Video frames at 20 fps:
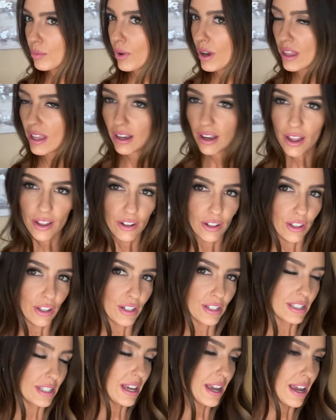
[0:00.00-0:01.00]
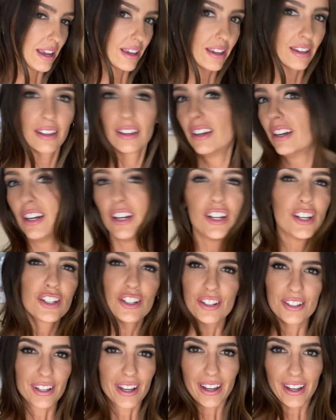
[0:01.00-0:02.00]
what the color looks like,
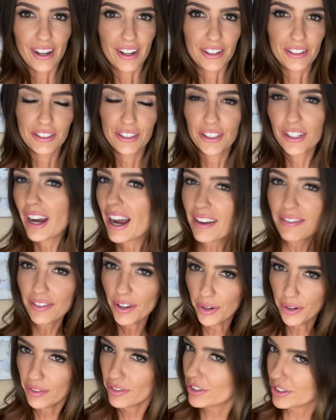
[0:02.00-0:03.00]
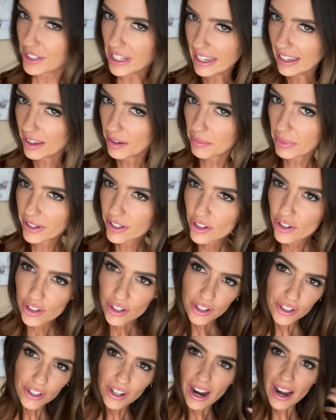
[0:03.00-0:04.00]
just like on your iPhone, if you're taking pictures
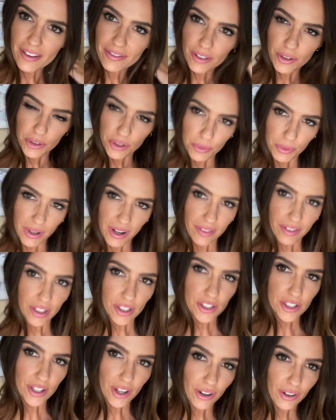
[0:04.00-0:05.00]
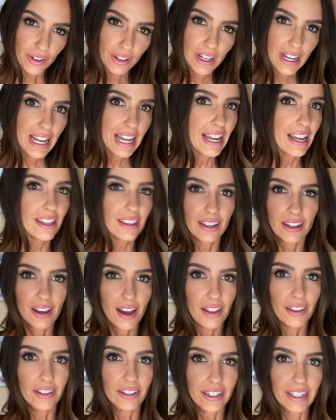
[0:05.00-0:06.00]
on your iPhone or whatever. So the
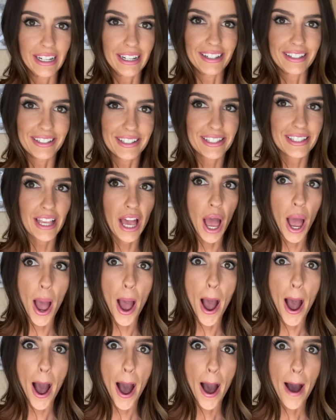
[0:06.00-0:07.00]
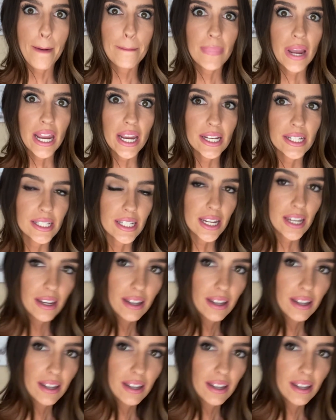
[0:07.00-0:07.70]
color is amazing.